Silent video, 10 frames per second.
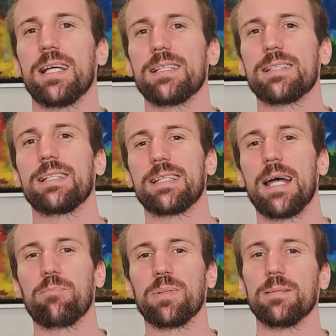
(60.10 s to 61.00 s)
an
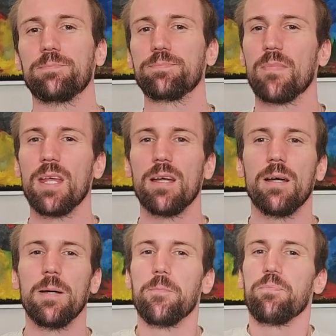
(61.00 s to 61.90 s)
example.
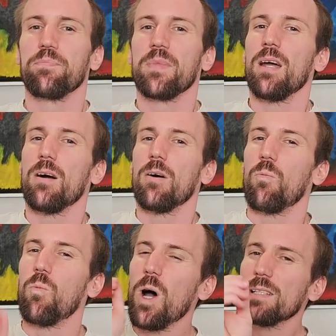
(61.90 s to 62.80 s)

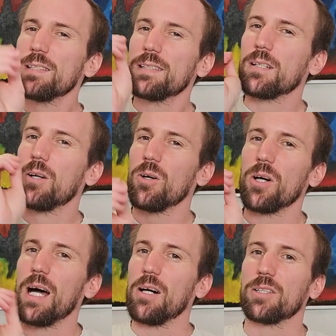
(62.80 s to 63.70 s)
What's the core
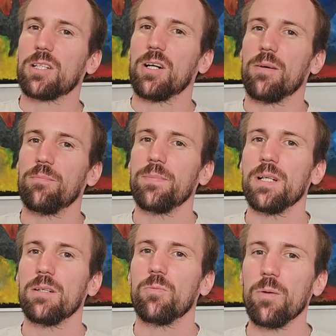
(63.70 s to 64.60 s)
outcome
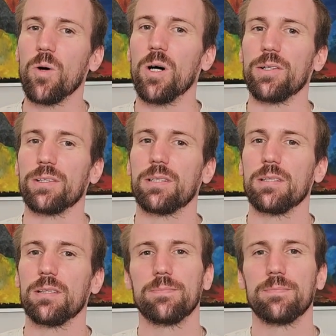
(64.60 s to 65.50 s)
we want?
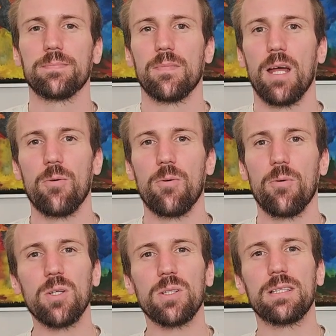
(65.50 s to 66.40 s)
A
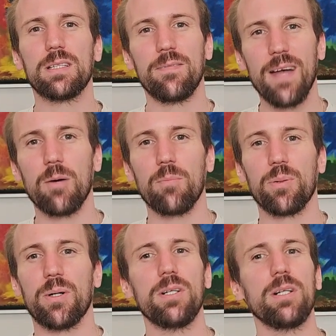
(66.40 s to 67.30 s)
remote
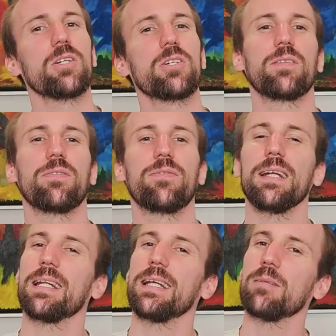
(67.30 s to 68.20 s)
developer should feel a
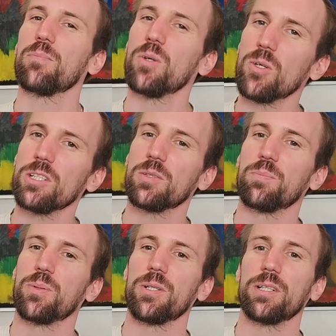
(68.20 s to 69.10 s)
little more
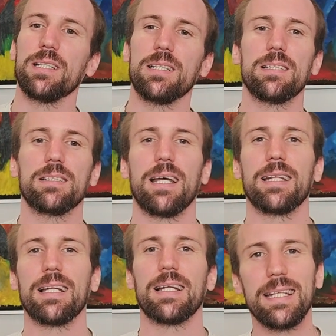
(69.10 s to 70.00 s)
supported and
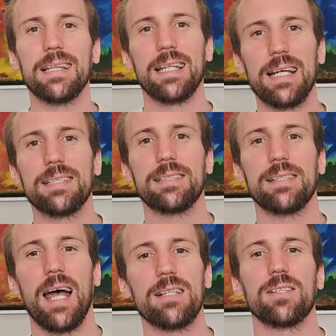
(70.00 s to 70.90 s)
a little less
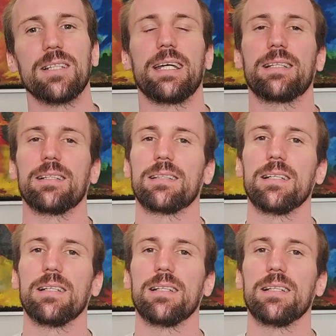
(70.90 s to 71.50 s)
isolated